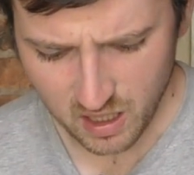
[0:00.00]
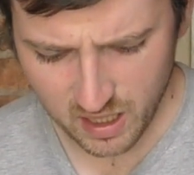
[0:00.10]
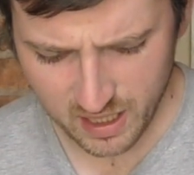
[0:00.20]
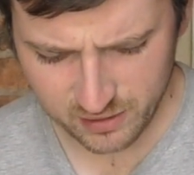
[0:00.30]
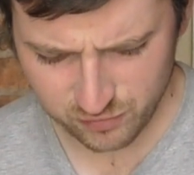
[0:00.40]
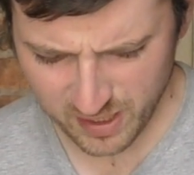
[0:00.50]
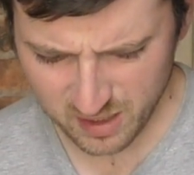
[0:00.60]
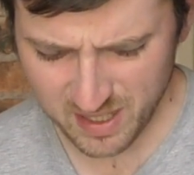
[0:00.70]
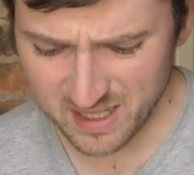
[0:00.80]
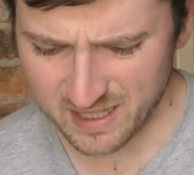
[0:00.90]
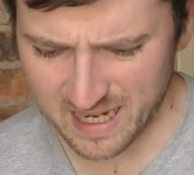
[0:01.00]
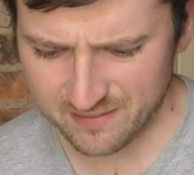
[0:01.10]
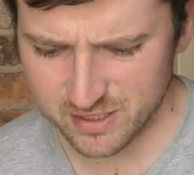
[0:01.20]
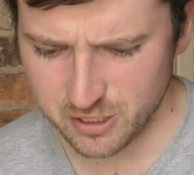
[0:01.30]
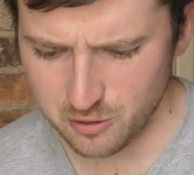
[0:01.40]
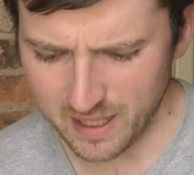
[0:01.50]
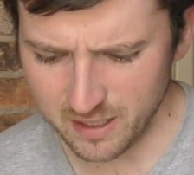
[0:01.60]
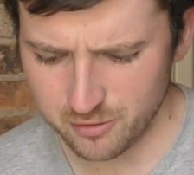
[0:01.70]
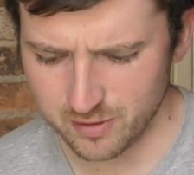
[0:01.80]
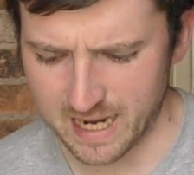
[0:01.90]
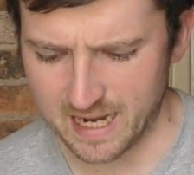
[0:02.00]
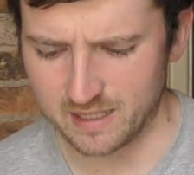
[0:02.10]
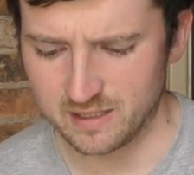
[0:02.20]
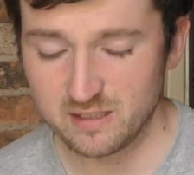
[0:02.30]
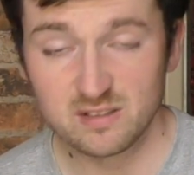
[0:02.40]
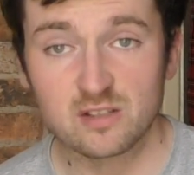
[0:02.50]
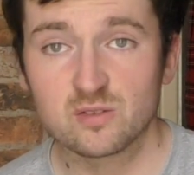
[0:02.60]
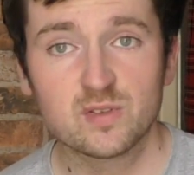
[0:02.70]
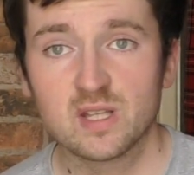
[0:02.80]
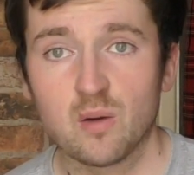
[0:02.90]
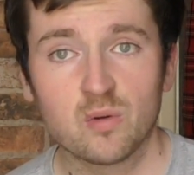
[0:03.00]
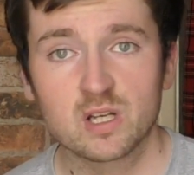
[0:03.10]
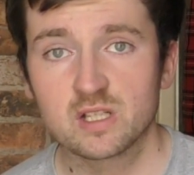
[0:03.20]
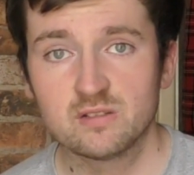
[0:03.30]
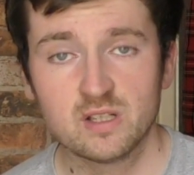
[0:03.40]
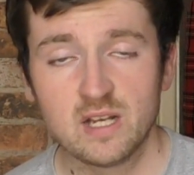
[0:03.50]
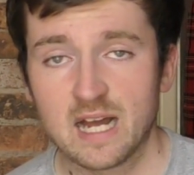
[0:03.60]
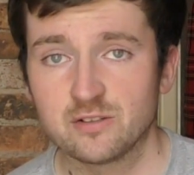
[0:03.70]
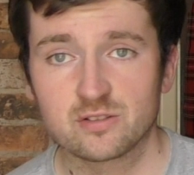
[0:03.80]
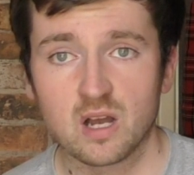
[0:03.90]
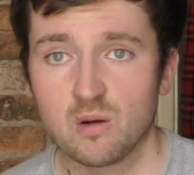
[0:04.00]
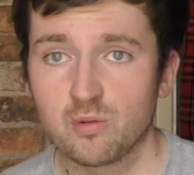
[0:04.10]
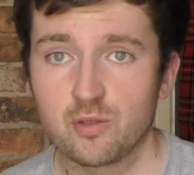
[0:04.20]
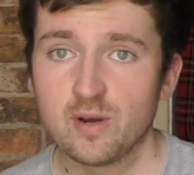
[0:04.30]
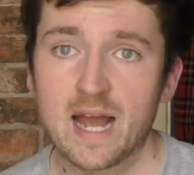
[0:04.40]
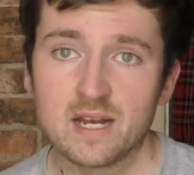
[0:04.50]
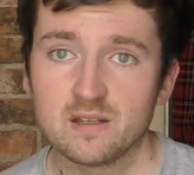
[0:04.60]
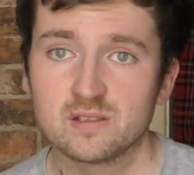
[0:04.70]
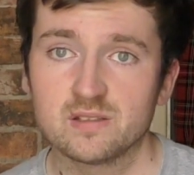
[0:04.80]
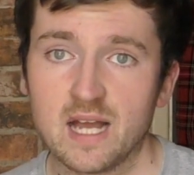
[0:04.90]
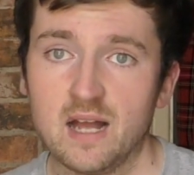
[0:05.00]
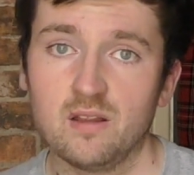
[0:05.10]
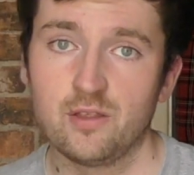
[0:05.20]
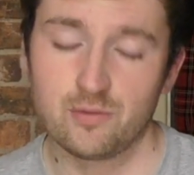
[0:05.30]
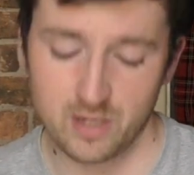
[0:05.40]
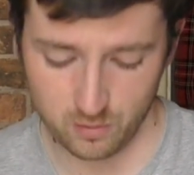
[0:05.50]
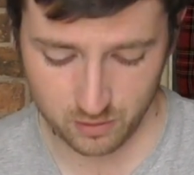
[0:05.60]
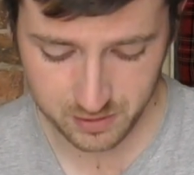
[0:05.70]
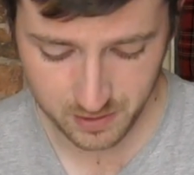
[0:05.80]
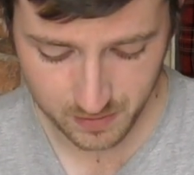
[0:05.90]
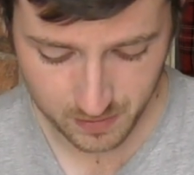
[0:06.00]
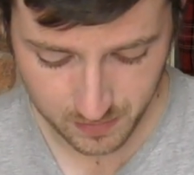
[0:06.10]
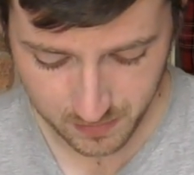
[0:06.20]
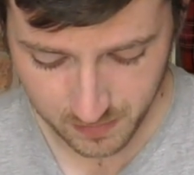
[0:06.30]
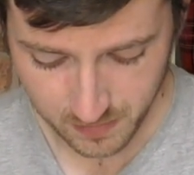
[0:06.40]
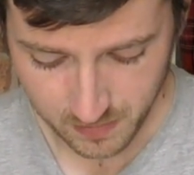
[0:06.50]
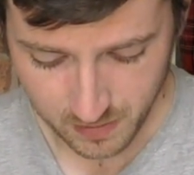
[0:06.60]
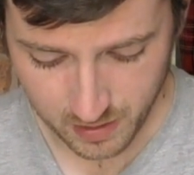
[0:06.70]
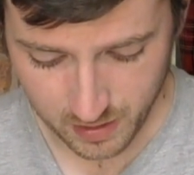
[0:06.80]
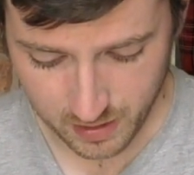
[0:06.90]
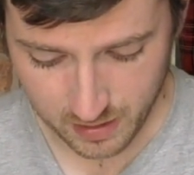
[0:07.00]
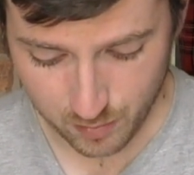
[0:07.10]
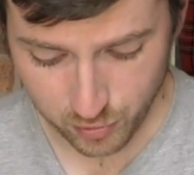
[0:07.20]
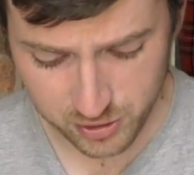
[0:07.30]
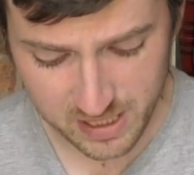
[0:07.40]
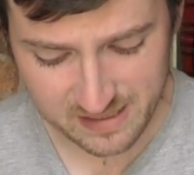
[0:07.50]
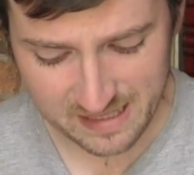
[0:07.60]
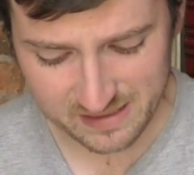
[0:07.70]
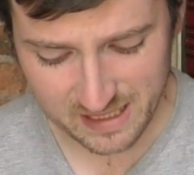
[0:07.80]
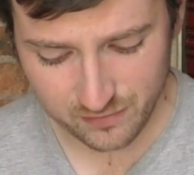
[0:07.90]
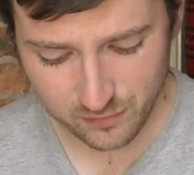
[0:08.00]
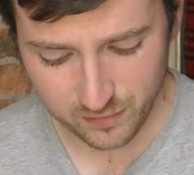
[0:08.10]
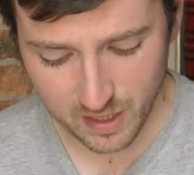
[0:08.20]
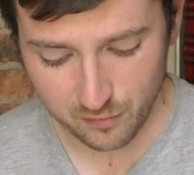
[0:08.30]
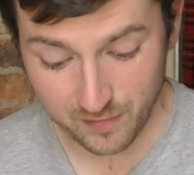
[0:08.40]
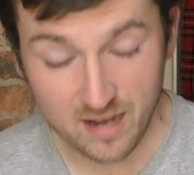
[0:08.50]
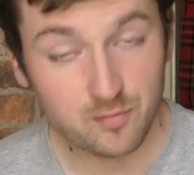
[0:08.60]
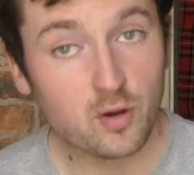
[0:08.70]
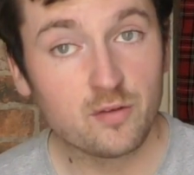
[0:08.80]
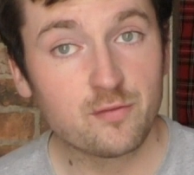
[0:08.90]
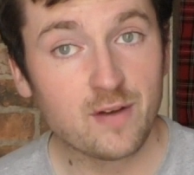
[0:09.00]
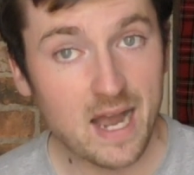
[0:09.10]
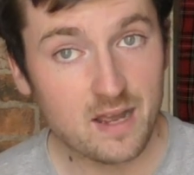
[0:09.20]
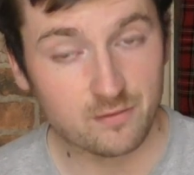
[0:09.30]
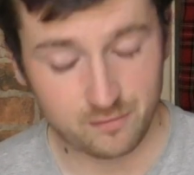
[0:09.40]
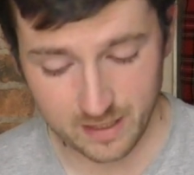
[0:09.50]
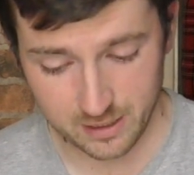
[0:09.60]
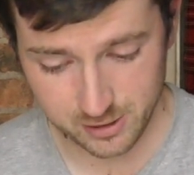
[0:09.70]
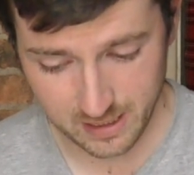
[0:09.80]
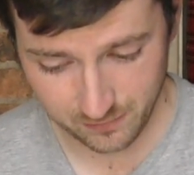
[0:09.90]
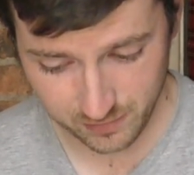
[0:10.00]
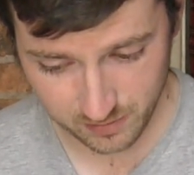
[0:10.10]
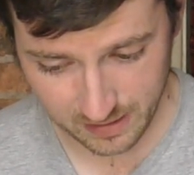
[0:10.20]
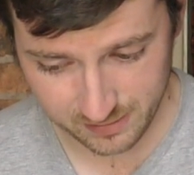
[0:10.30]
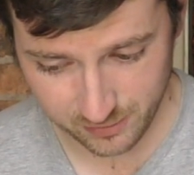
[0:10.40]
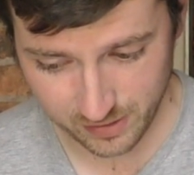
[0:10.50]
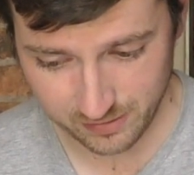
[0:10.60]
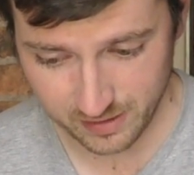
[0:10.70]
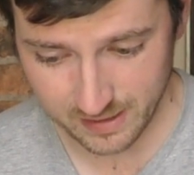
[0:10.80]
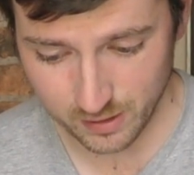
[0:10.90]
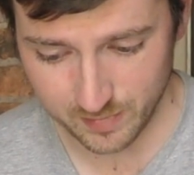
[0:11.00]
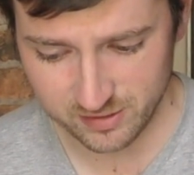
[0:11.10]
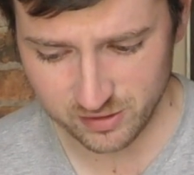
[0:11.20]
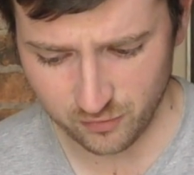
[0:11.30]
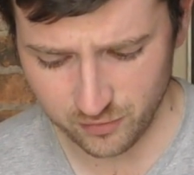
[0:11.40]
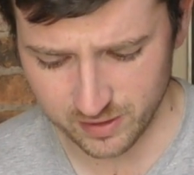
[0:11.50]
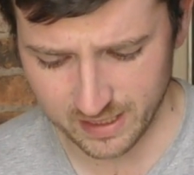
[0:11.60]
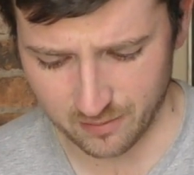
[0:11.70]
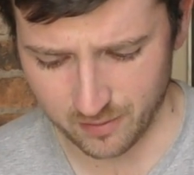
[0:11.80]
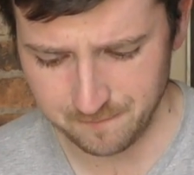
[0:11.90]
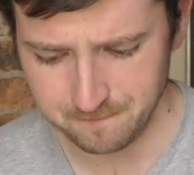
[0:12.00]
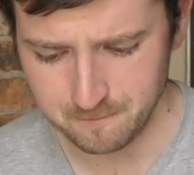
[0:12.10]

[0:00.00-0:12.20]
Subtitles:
It's recommending that I have a 2 and a 3 iron in this. That's something that I wouldn't have considered. I just go 3 iron in the set, 3 wood. Project X Even Flow 5.5 flex shaft, so that's interesting. A little bit softer in that one.